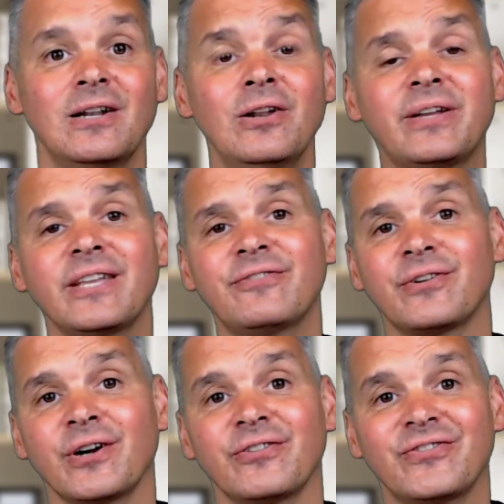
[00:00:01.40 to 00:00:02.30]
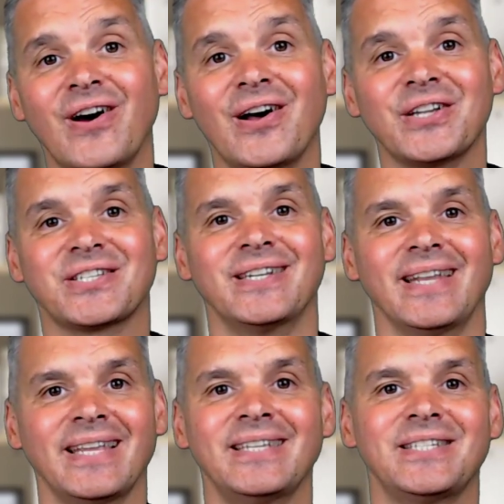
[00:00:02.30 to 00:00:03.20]
Looking for a fast and
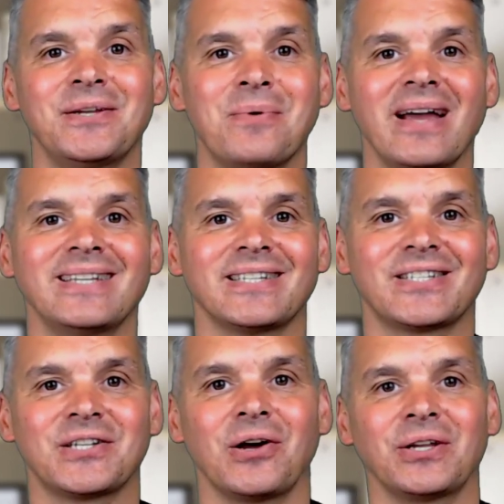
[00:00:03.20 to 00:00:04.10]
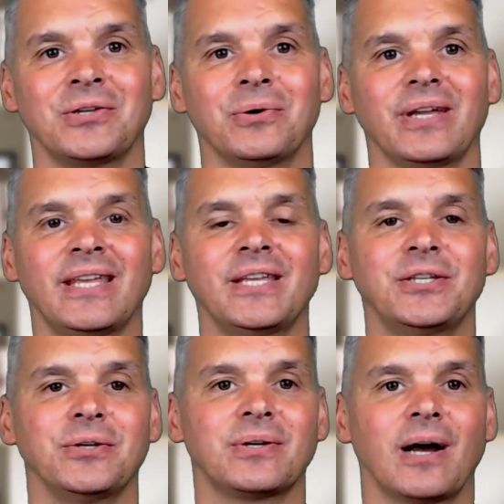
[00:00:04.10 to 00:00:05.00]
easy way to start your
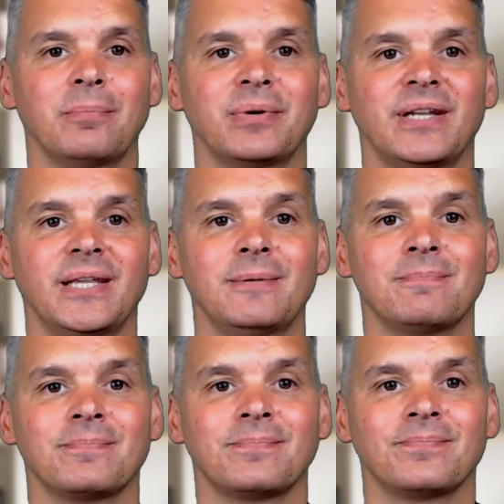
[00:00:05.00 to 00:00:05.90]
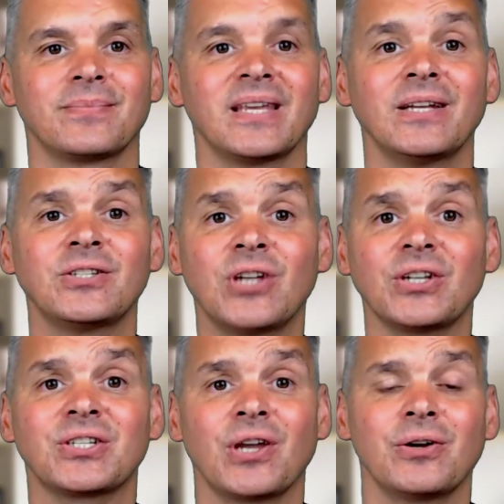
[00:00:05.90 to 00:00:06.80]
EU company?
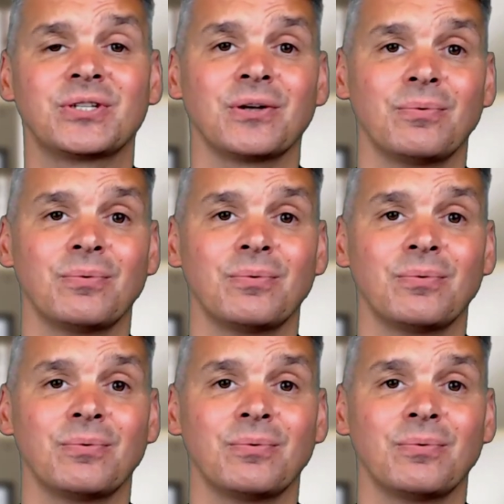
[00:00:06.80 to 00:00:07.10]
Just go to